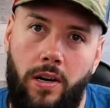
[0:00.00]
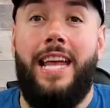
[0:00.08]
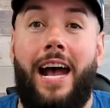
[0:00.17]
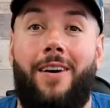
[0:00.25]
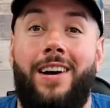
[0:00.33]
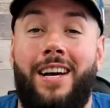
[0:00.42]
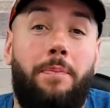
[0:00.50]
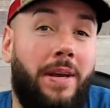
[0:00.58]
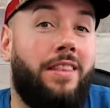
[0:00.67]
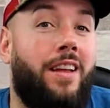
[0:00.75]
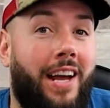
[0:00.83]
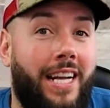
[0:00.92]
Now, I'd be
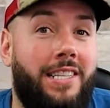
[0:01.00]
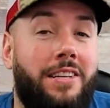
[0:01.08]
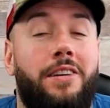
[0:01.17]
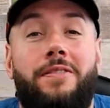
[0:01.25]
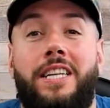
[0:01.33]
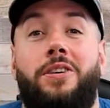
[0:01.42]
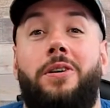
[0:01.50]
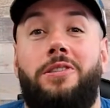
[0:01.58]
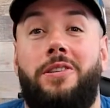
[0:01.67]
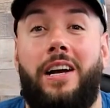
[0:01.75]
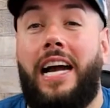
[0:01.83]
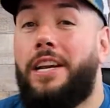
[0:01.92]
lying to you if I told
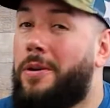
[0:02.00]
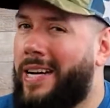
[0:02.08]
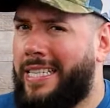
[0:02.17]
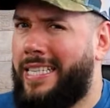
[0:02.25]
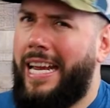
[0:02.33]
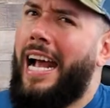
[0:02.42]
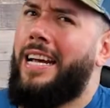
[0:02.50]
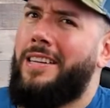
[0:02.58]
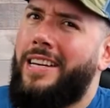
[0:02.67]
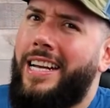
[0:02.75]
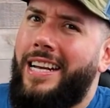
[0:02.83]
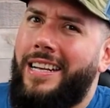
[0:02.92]
you I knew
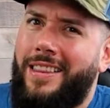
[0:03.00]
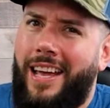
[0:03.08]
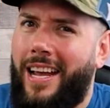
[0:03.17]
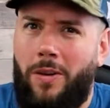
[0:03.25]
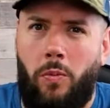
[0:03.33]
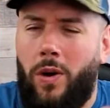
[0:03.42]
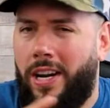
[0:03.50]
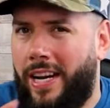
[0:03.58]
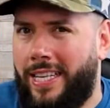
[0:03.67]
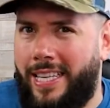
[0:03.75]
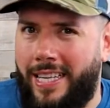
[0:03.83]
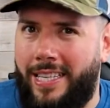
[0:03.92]
exactly like what an
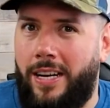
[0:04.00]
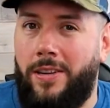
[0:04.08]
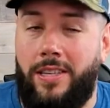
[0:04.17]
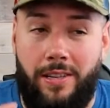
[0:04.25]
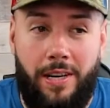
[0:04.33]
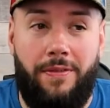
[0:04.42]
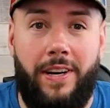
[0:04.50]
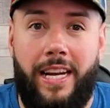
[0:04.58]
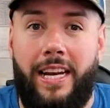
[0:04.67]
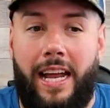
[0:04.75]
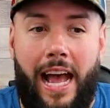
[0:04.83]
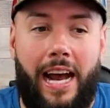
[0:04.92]
SSL
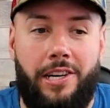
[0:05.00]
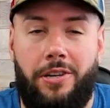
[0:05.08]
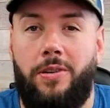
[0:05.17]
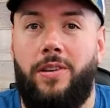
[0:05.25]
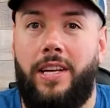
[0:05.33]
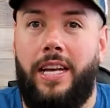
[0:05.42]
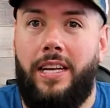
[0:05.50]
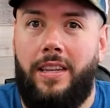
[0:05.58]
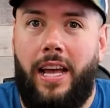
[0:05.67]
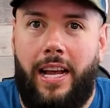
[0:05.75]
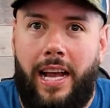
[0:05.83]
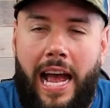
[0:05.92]
certificate actually, like